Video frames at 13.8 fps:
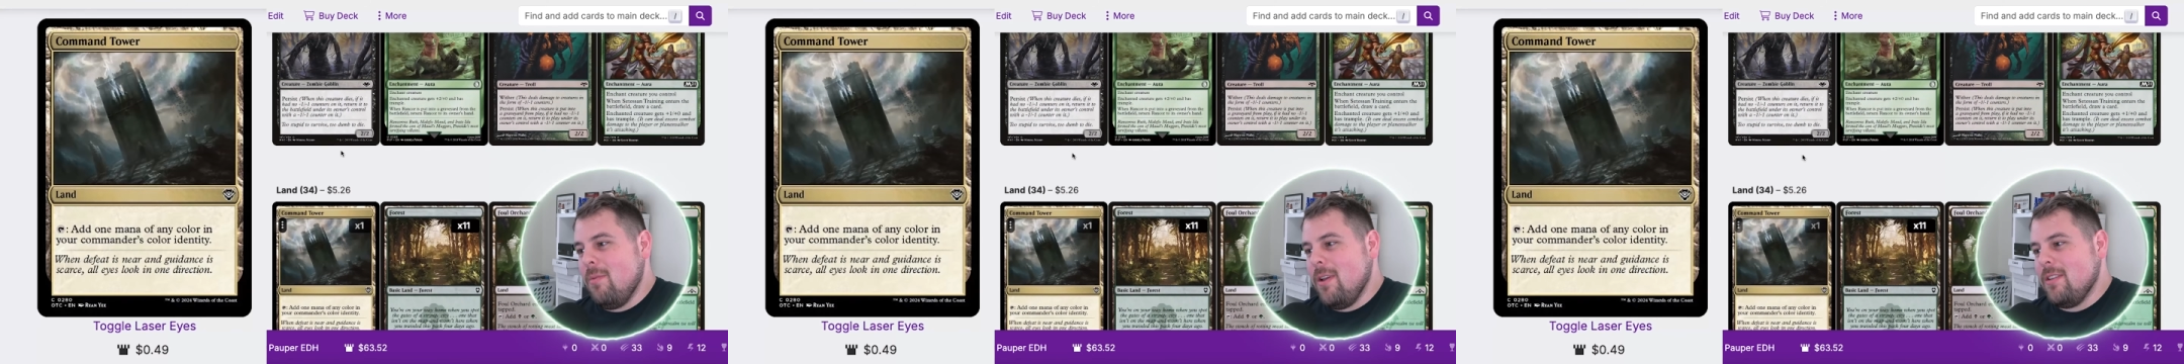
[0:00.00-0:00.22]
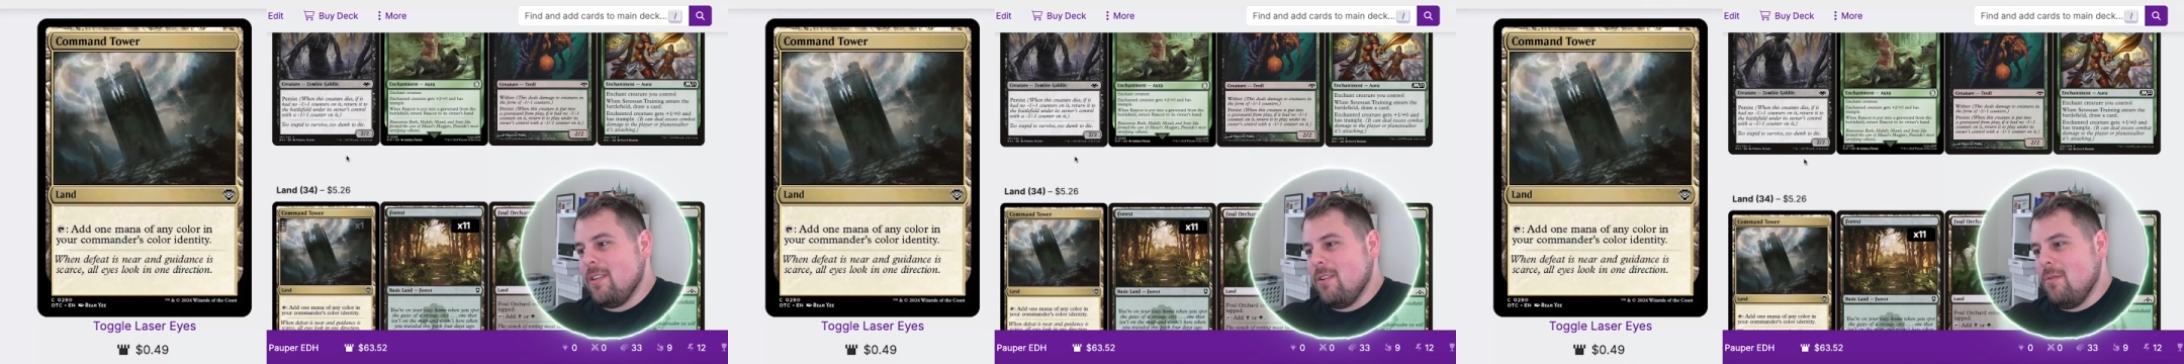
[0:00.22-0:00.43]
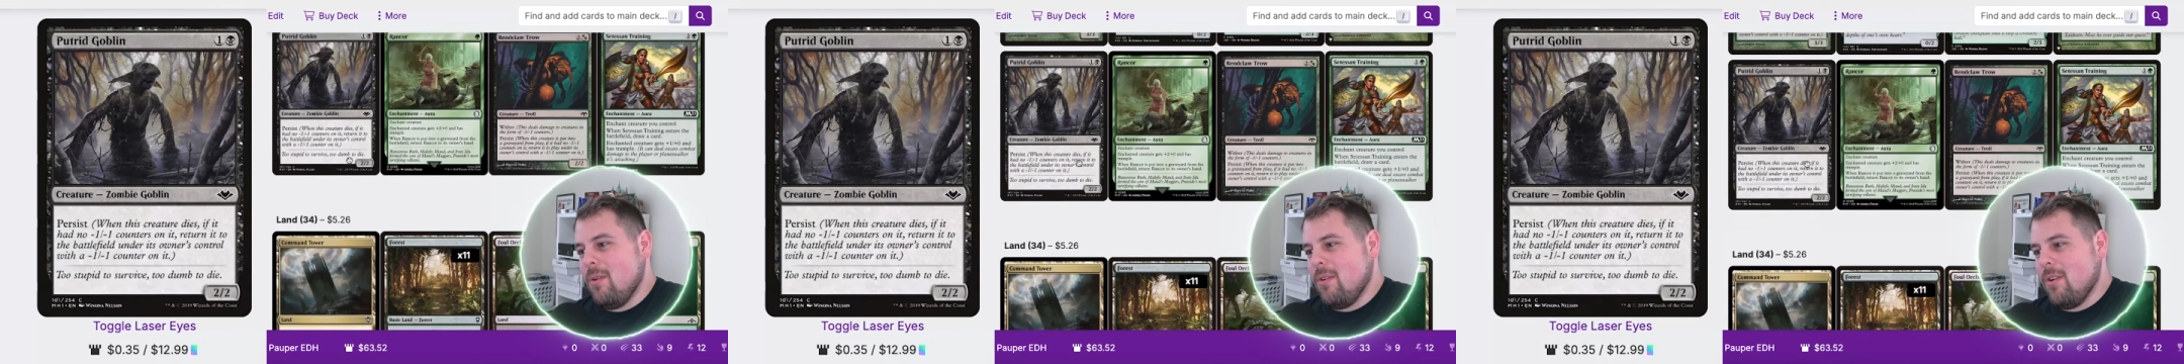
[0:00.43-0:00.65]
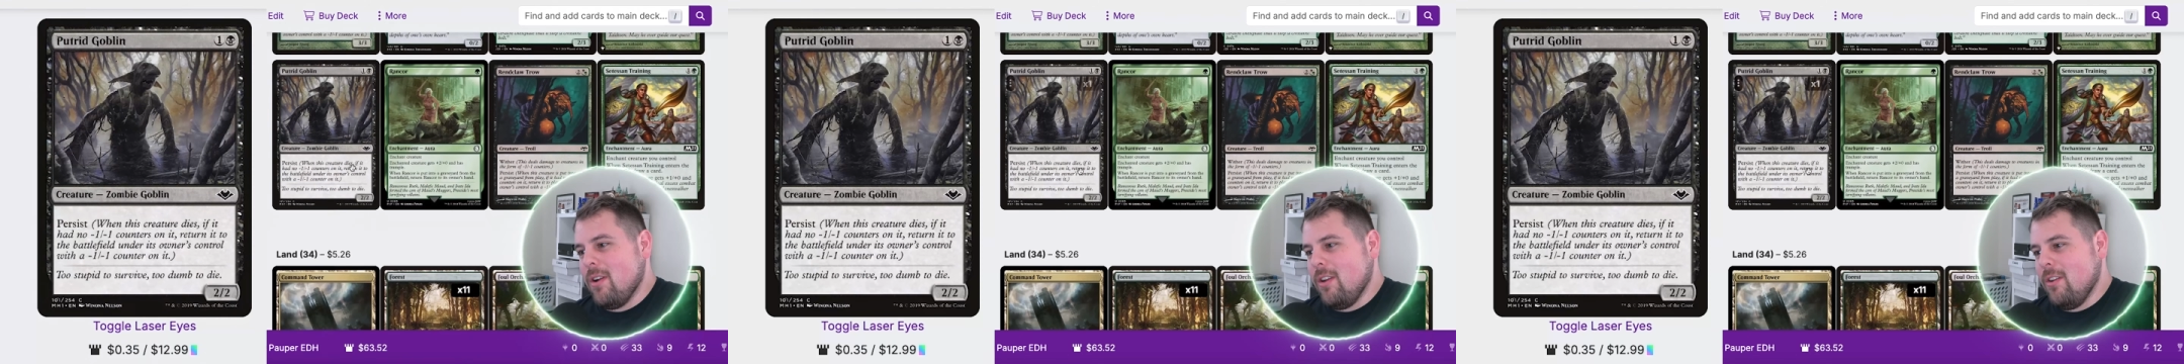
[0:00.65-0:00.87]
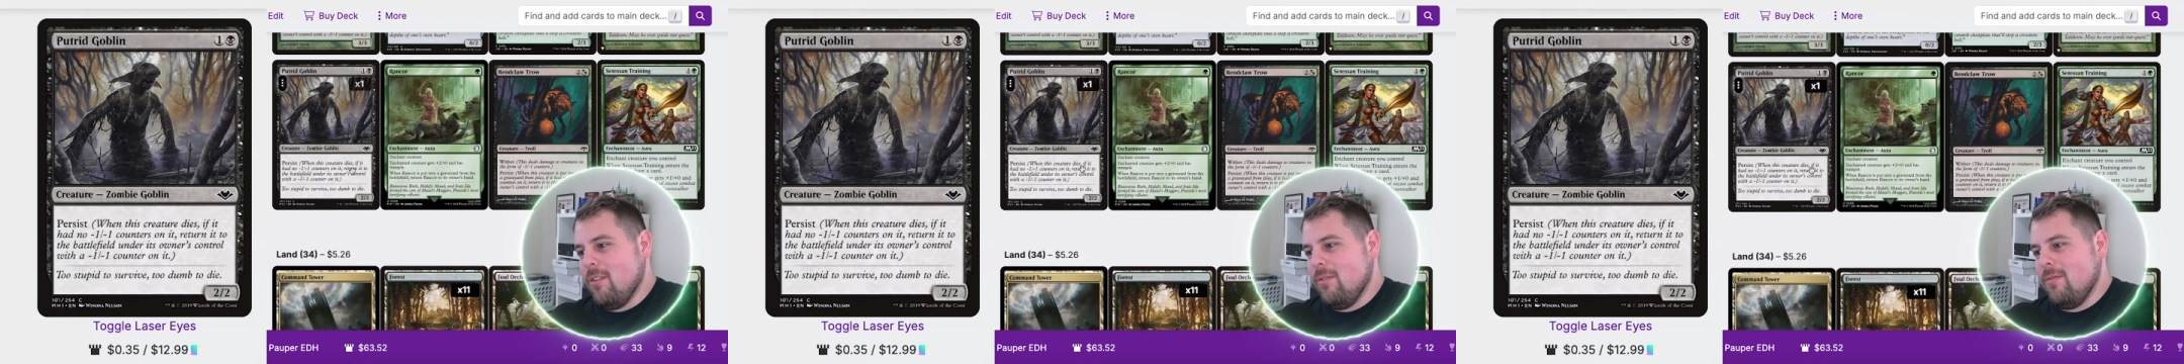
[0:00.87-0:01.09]
basically what we're going
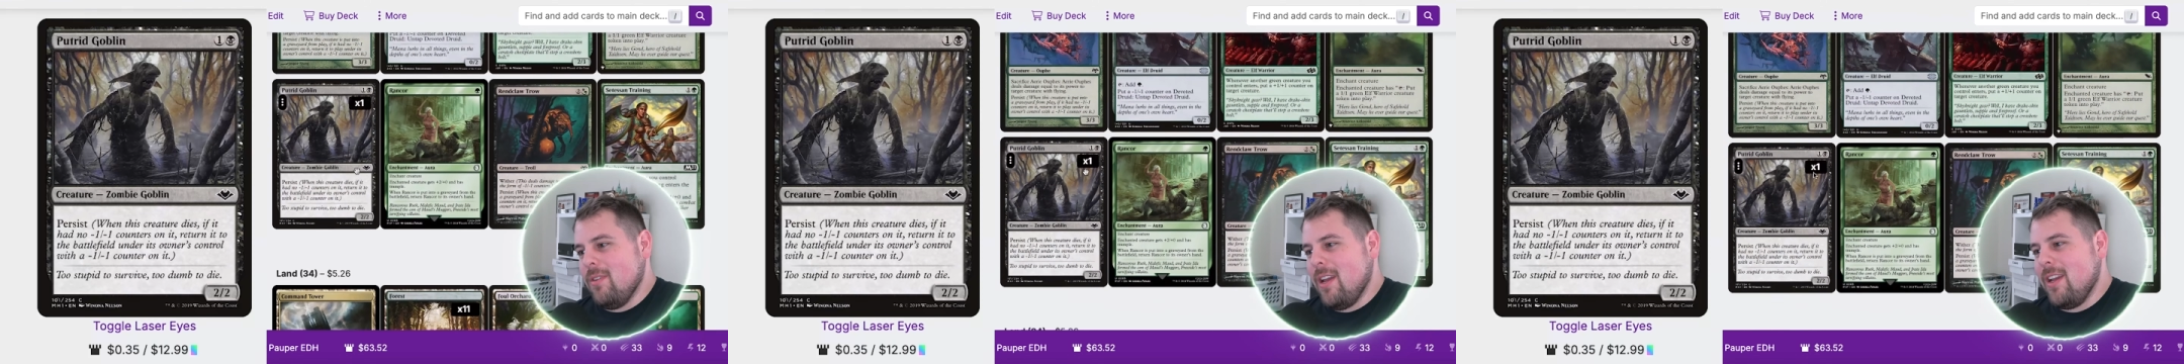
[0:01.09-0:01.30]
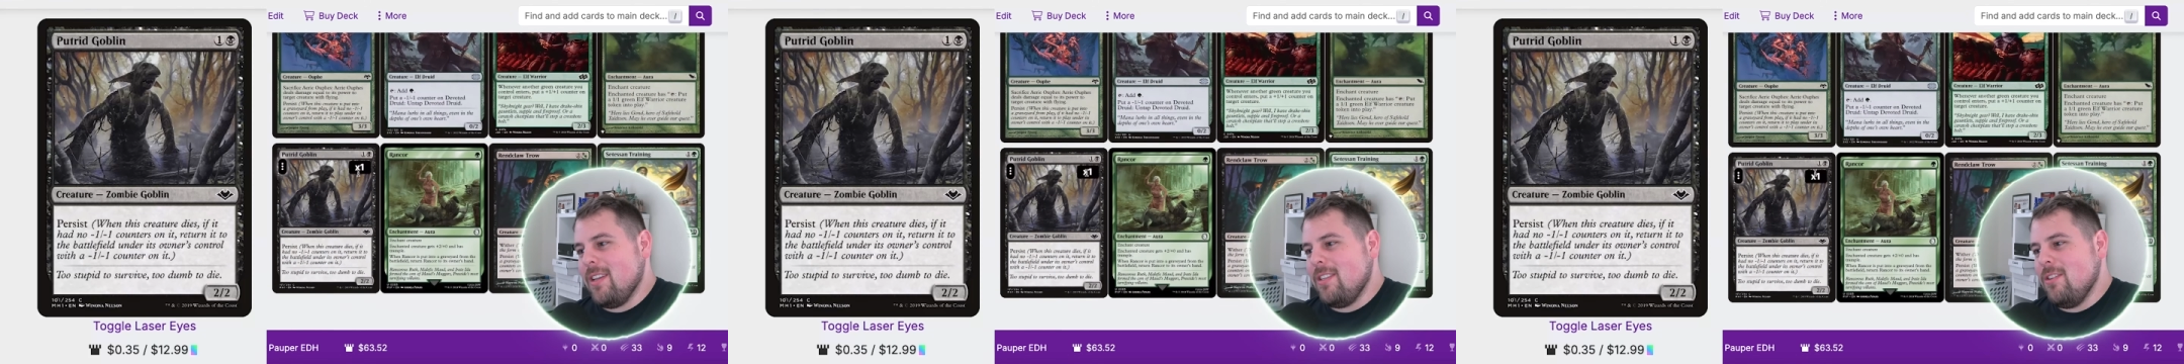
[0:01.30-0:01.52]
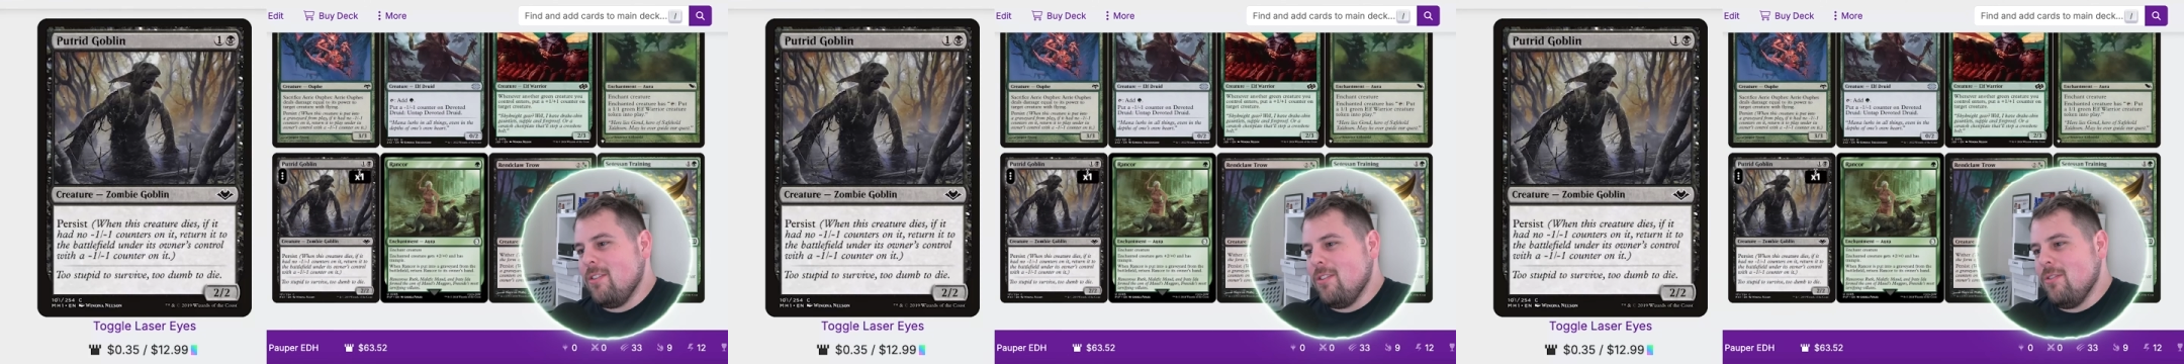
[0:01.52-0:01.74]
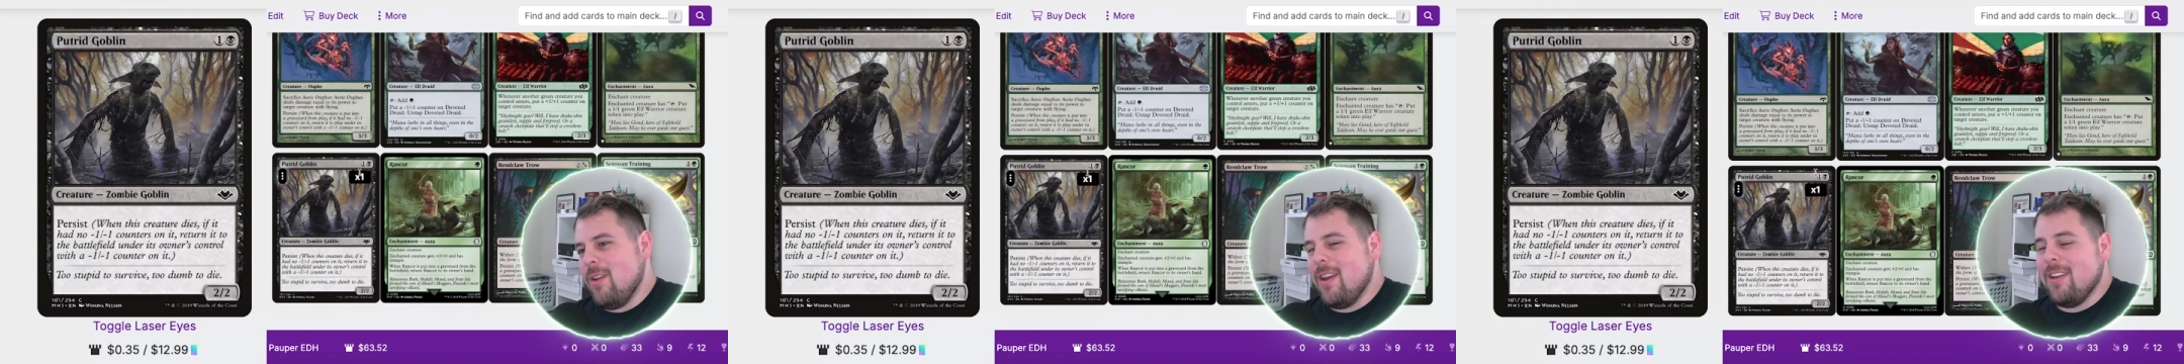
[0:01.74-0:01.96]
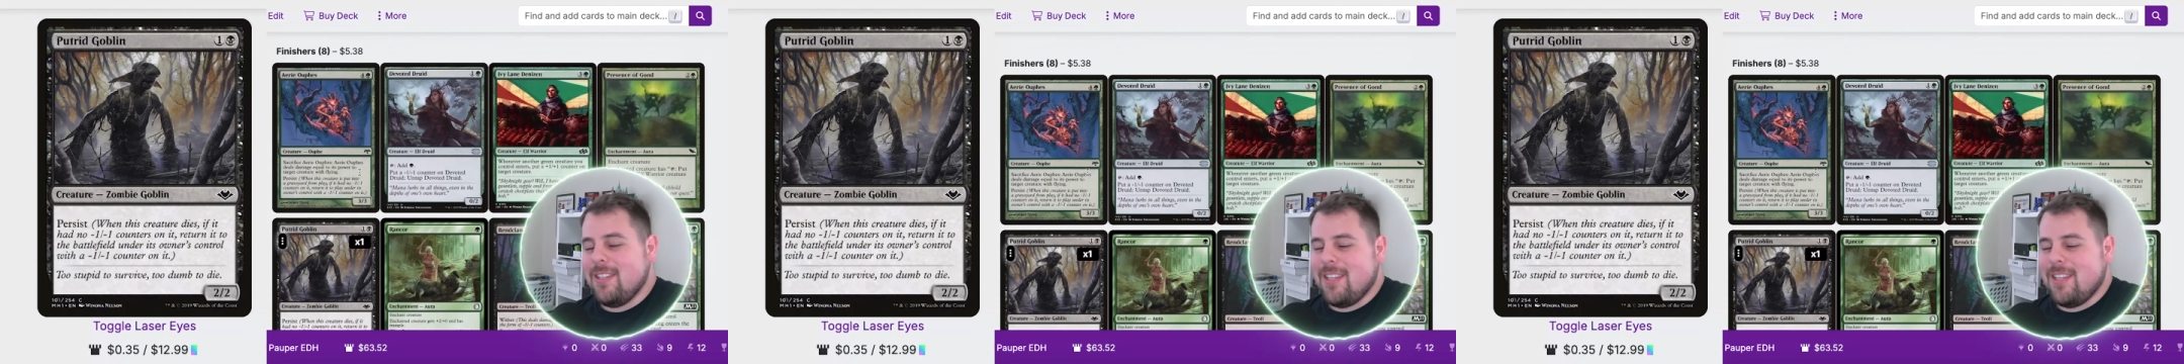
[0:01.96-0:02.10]
to do, I guess you could do any